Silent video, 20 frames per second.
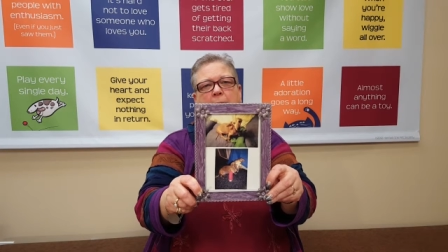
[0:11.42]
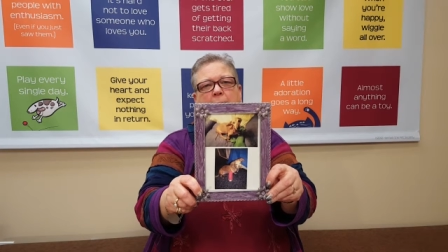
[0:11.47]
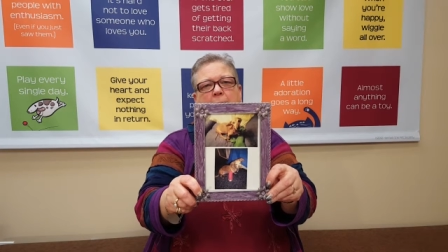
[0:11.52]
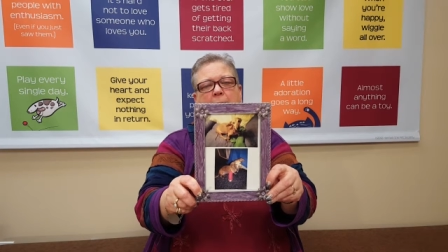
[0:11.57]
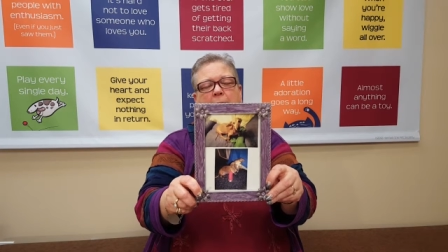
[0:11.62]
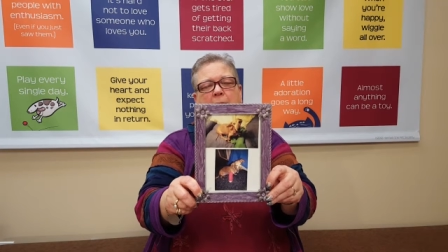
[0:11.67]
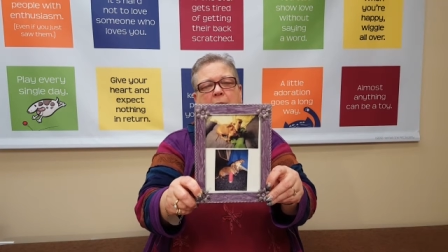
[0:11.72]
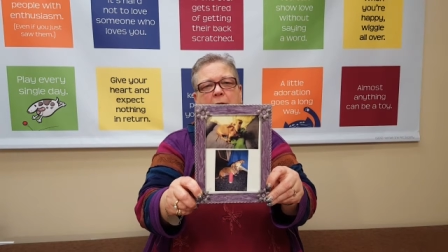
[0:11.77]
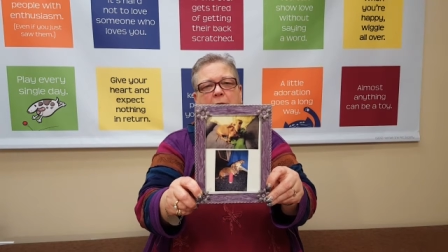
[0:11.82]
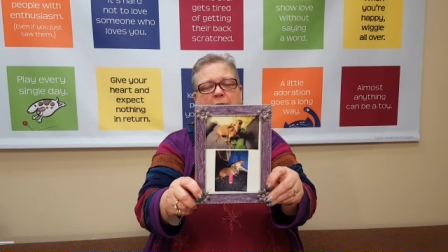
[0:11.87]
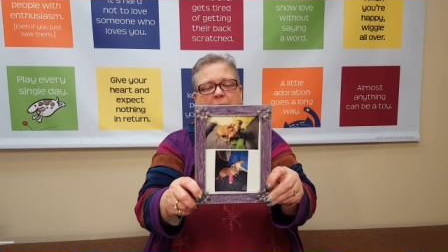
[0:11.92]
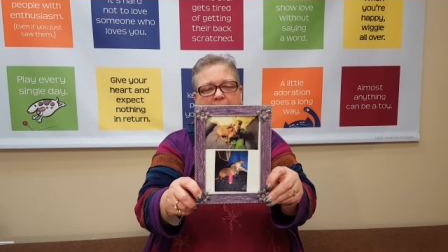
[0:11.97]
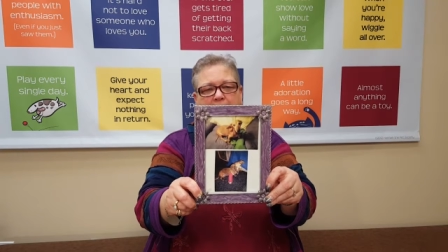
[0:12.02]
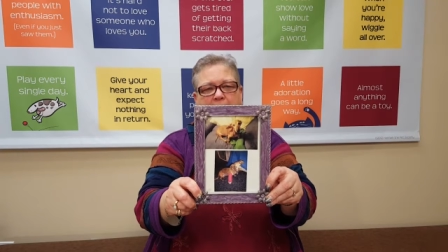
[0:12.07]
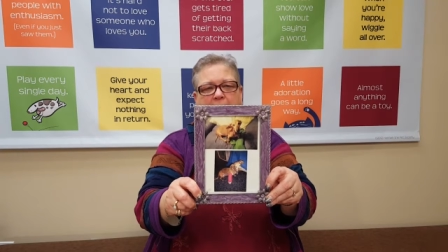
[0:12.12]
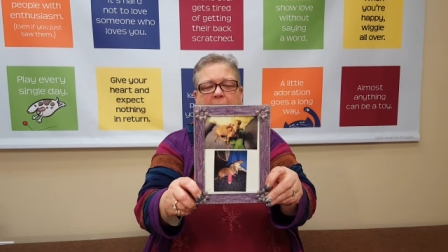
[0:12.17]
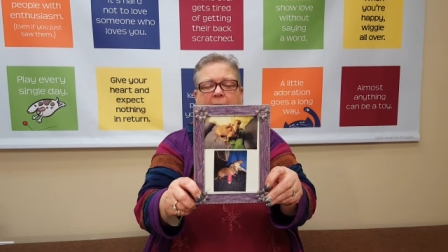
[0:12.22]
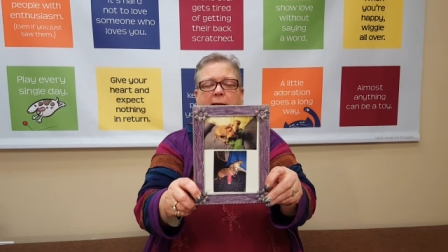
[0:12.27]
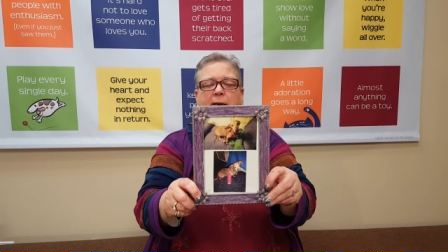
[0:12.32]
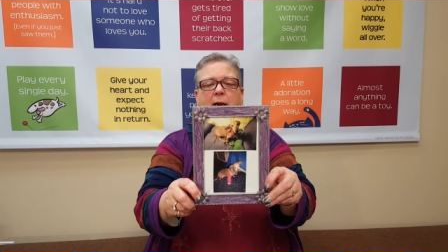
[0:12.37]
And if it
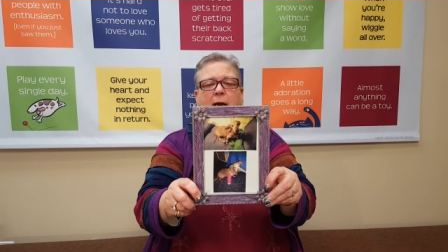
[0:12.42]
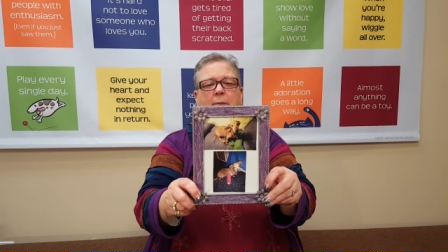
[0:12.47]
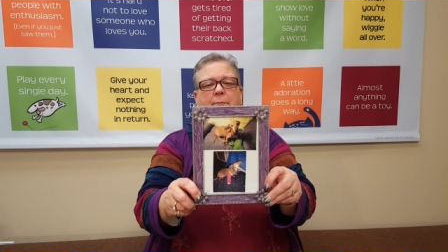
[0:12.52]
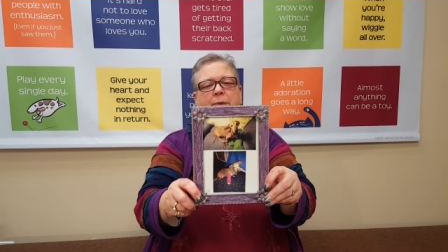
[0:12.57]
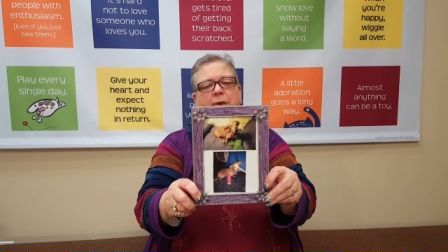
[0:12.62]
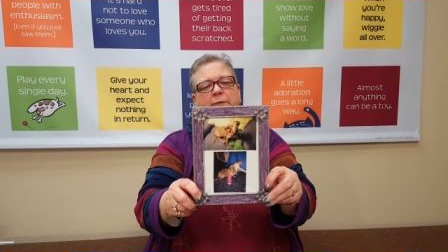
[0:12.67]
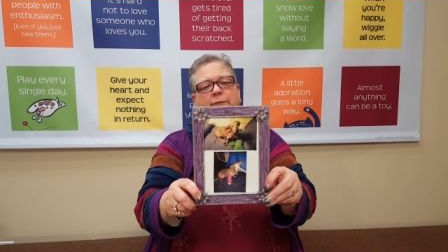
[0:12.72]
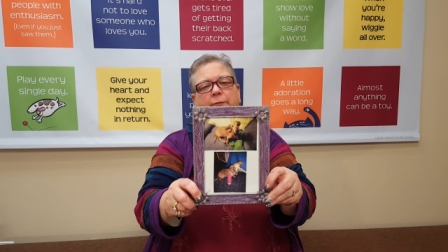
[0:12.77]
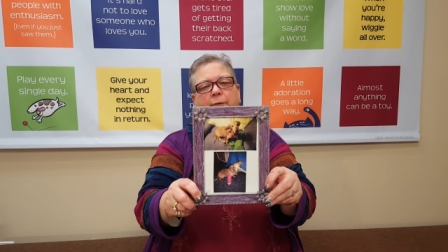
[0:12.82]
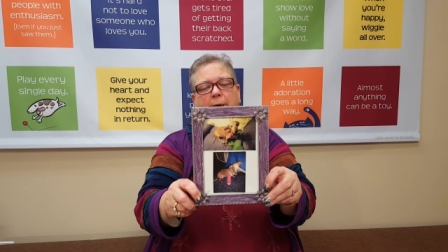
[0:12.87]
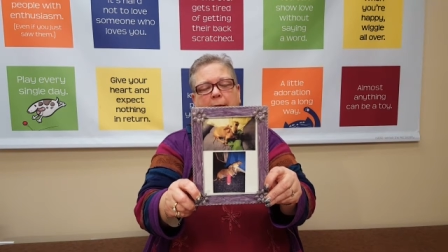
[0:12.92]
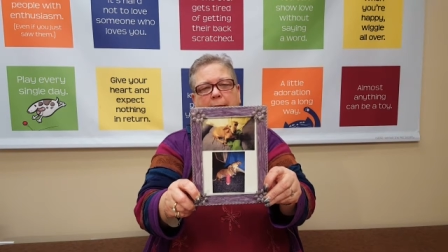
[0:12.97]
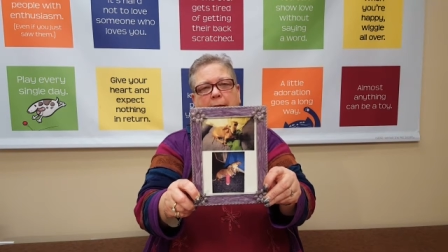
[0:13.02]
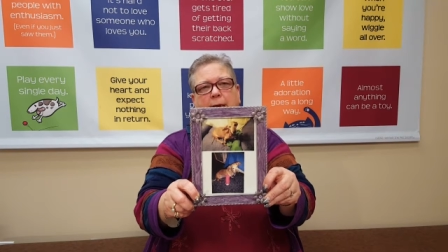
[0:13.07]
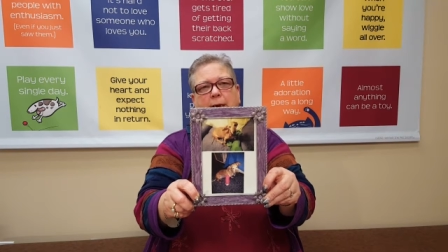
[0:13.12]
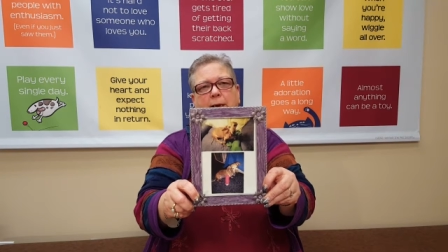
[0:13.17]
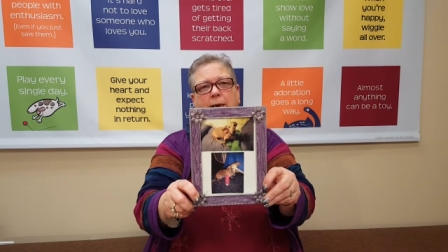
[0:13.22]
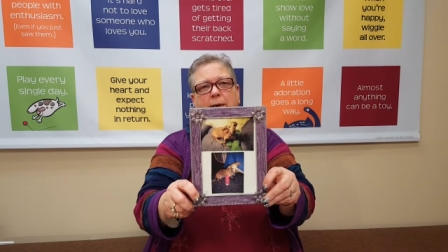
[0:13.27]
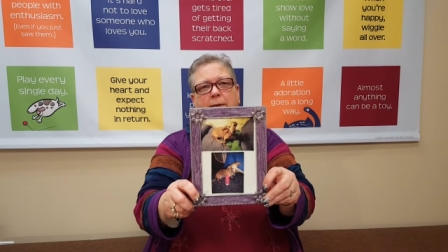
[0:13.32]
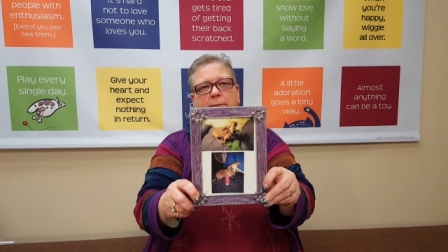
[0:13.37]
had not been for
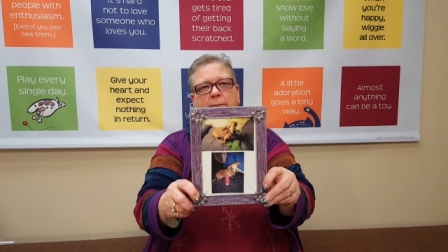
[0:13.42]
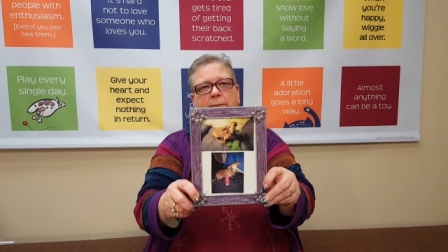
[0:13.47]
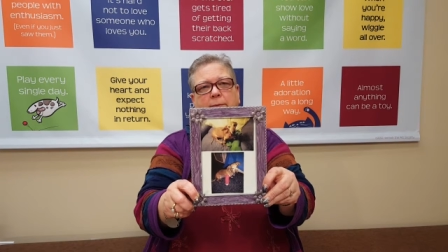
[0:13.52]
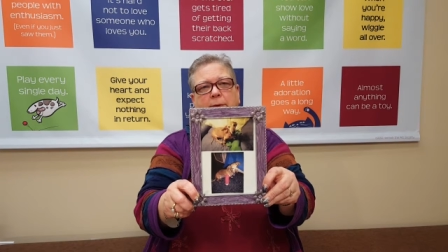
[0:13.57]
Hannah